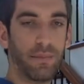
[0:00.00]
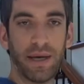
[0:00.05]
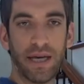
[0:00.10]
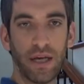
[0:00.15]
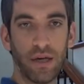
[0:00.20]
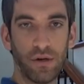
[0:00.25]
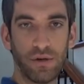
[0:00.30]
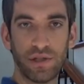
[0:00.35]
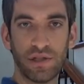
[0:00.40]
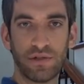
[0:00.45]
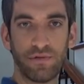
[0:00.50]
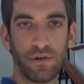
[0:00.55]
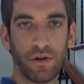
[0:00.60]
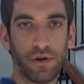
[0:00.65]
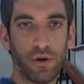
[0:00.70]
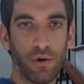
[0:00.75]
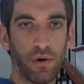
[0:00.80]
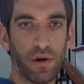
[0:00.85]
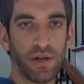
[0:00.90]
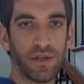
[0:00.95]
be used for
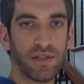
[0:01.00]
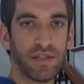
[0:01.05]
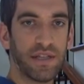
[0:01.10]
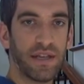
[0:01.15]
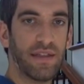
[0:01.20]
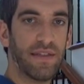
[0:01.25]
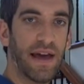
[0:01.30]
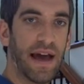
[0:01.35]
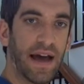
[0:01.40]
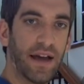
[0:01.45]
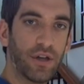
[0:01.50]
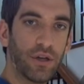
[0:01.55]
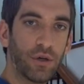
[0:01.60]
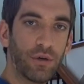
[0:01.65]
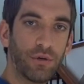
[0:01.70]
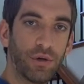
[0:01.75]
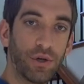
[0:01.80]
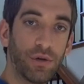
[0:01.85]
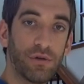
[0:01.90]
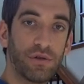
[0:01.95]
doors that
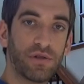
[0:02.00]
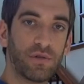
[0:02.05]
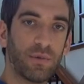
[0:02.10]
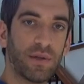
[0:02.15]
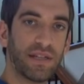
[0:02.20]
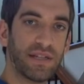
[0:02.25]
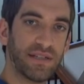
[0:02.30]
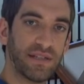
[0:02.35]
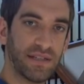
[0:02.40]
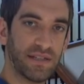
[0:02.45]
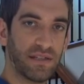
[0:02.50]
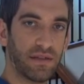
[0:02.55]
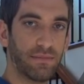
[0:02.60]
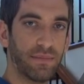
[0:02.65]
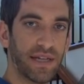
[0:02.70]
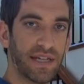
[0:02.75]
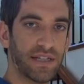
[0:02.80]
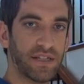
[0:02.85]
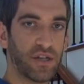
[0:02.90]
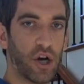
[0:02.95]
you use when the
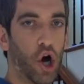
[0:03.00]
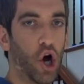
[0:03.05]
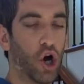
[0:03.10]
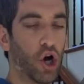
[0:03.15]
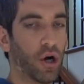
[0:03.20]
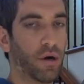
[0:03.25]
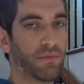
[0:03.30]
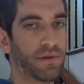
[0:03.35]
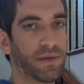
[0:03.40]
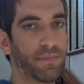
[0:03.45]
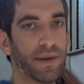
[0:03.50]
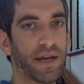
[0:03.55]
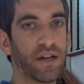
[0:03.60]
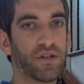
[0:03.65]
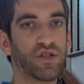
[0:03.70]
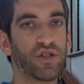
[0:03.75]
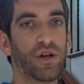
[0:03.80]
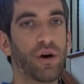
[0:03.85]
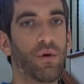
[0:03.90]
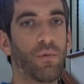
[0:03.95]
system is armed
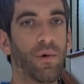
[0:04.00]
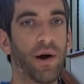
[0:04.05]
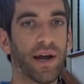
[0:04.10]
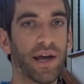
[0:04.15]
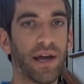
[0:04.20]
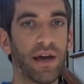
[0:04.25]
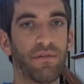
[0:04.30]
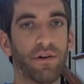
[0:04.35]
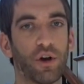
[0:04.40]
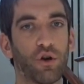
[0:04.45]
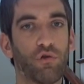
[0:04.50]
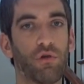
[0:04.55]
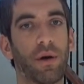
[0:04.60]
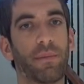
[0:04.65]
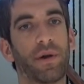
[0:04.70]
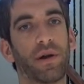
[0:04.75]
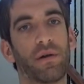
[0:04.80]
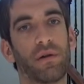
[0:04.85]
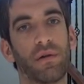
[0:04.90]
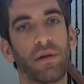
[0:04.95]
because you don't want to give a
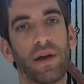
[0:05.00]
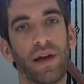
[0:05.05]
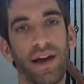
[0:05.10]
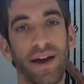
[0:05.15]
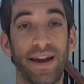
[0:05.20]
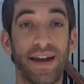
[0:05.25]
criminal